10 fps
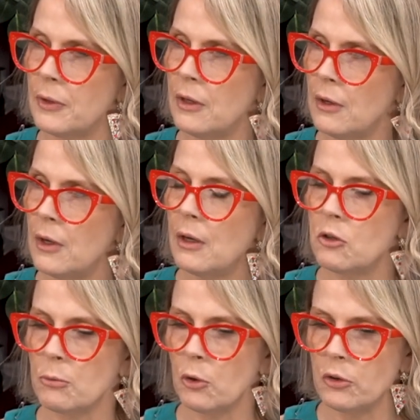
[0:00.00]

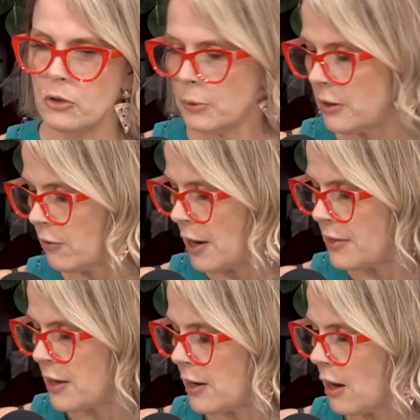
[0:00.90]
derm rollers or whatever. And
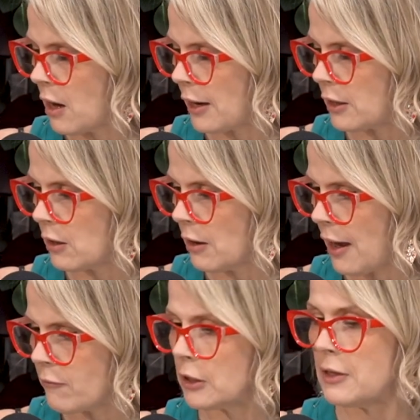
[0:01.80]
then I
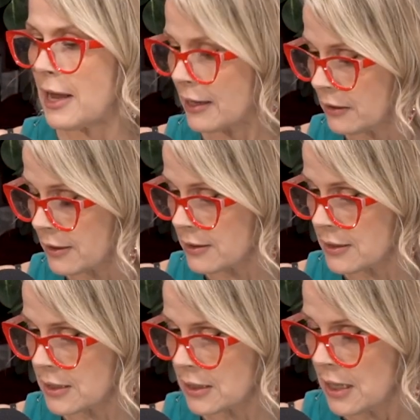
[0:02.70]
have a
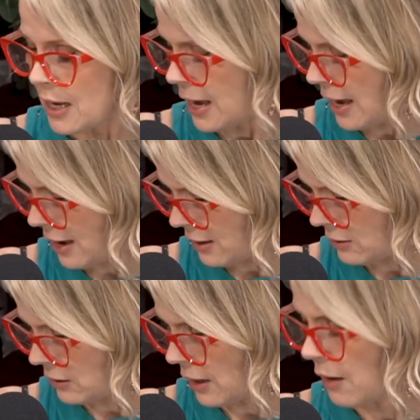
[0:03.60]
necklace,
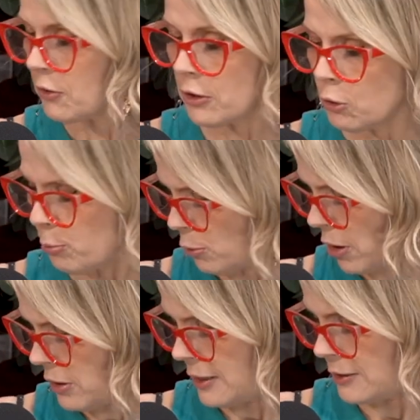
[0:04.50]
and I have another bra
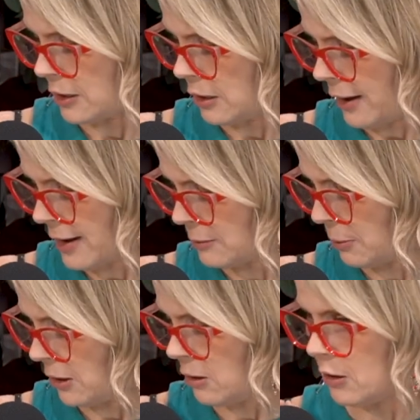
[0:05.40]
that has a clasp
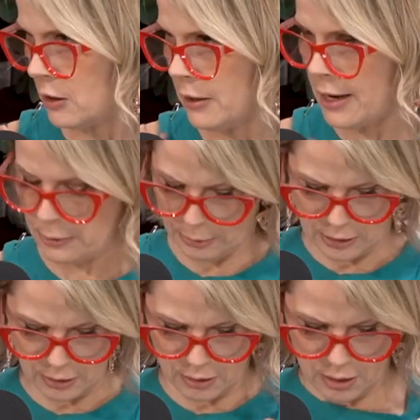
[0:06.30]
here and a clasp
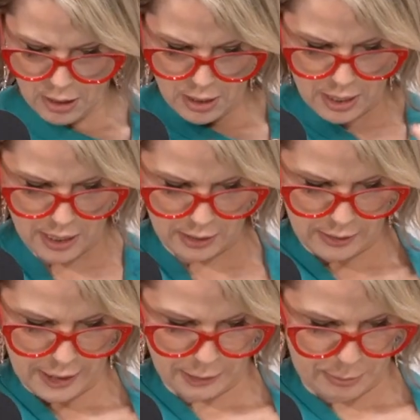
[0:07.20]
here and a
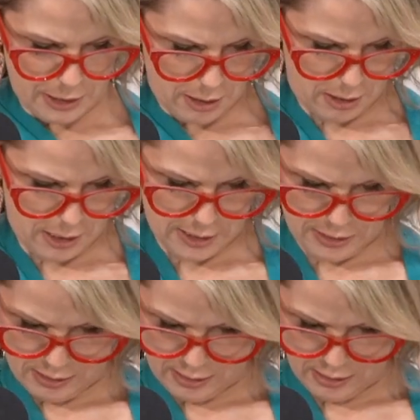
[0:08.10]
clasp here, and
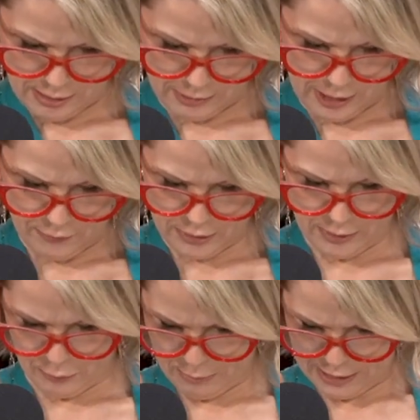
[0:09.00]
I covered it up
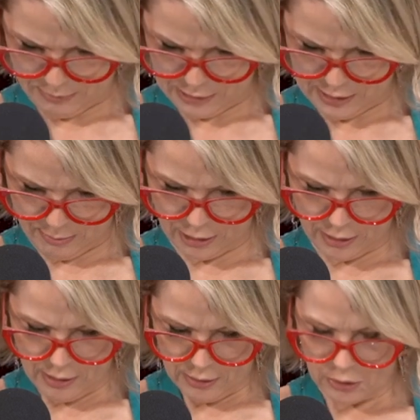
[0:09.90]
with makeup today, but
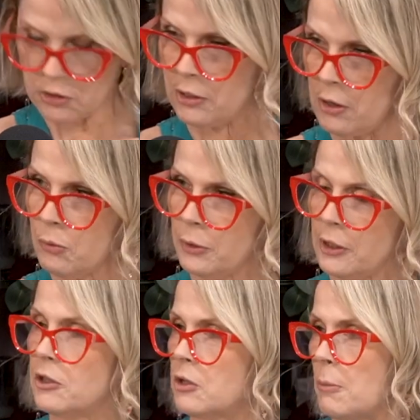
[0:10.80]
there's another one
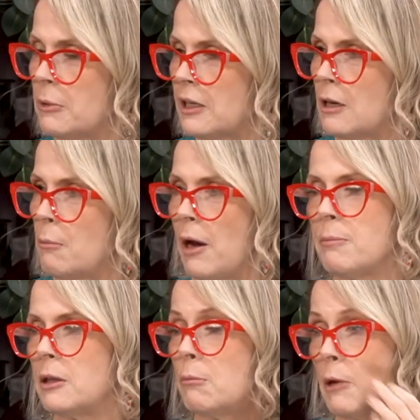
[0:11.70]
here. So I'm thinking it might
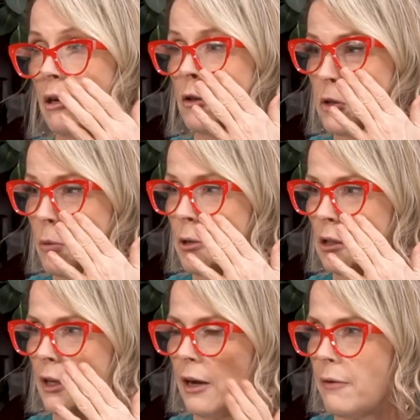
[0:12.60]
be the metal. So I'm going to
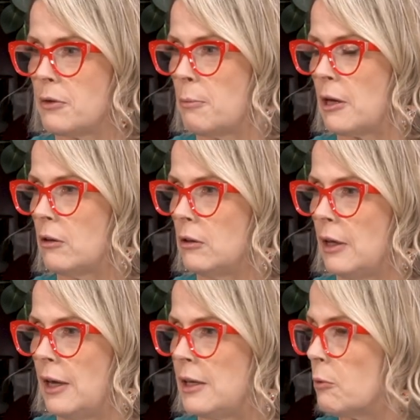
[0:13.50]
lay off the metal
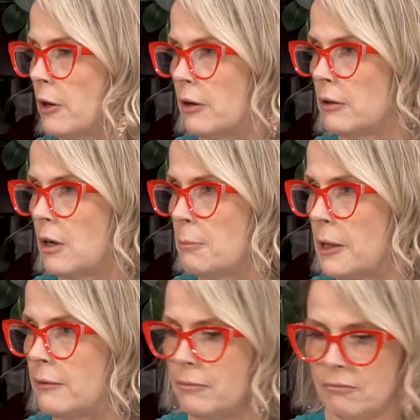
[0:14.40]
anywhere on my.